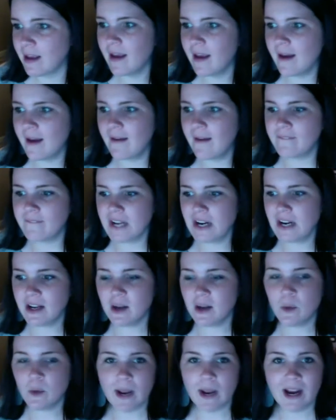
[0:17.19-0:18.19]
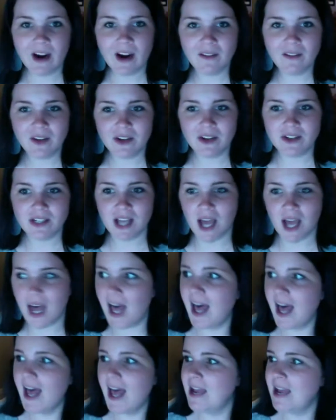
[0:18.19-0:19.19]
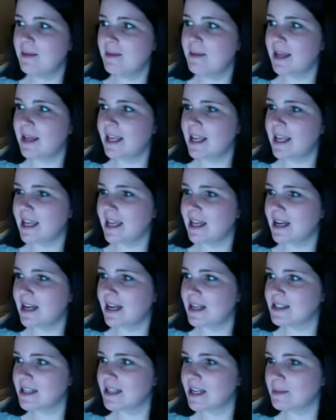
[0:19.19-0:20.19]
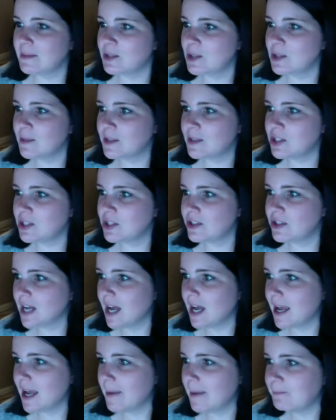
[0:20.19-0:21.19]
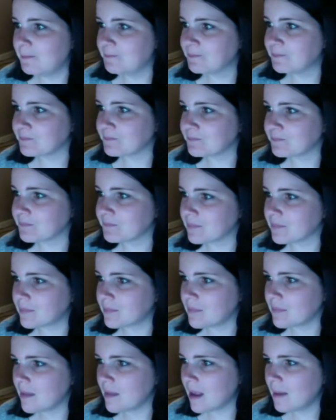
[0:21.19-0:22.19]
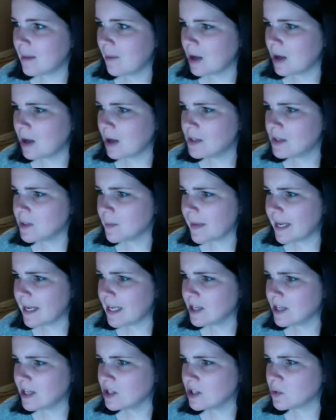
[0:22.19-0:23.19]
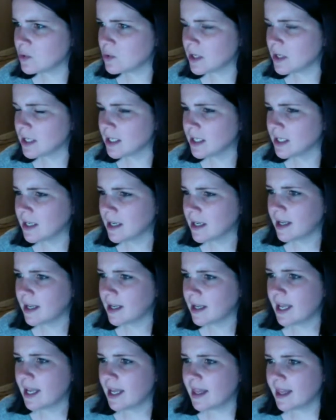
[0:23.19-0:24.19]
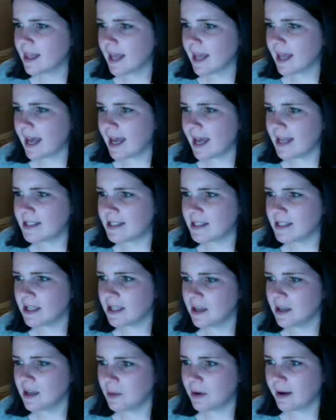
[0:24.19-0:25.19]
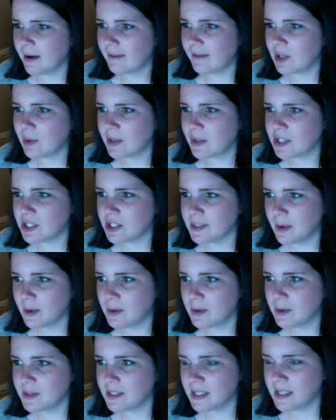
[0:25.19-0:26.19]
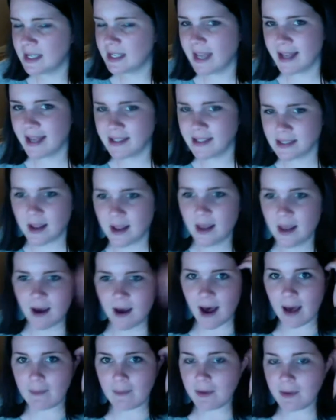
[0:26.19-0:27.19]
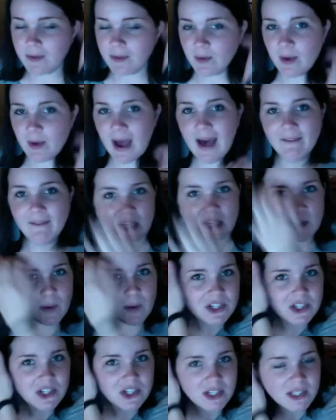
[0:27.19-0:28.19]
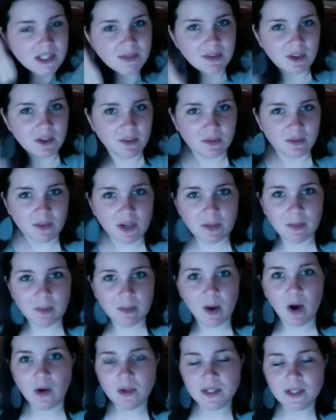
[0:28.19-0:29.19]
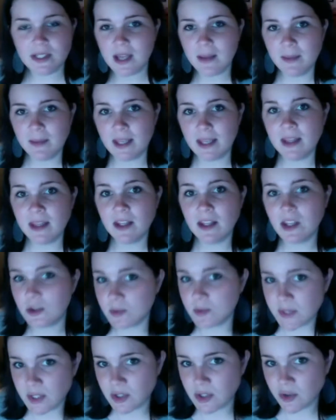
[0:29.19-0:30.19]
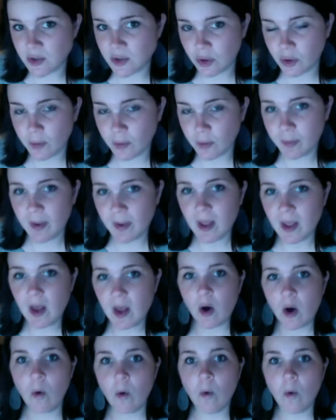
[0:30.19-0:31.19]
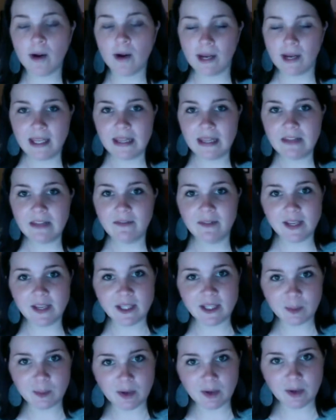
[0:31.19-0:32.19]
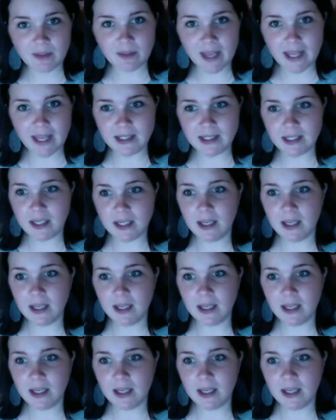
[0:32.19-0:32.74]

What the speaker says: very aware of your time and not take up too much of your time. I'm also making sure that we don't have any questions posted yet. If you have any questions, feel free to post them in the usage group or in the Facebook event.